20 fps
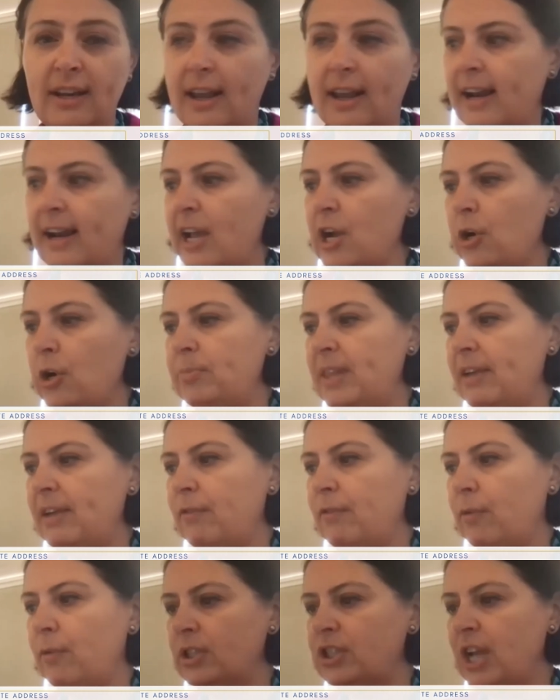and I hope they
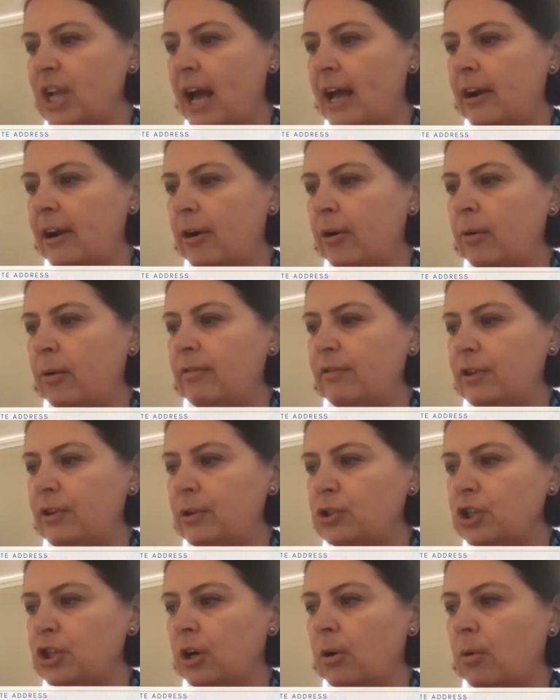foreshadow
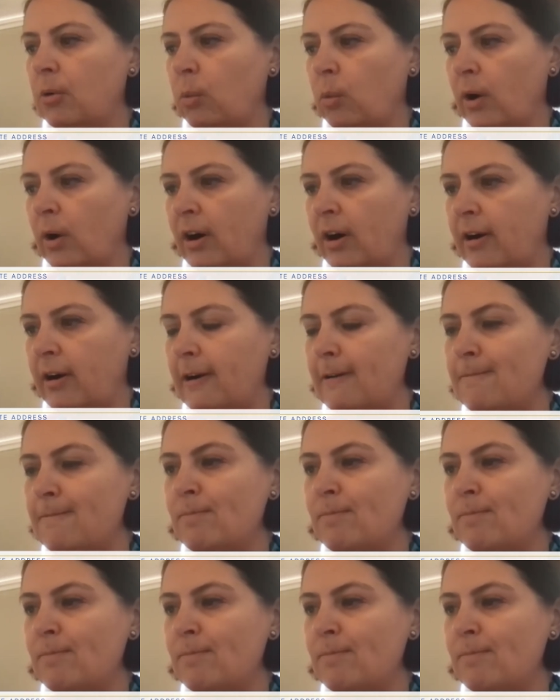future work.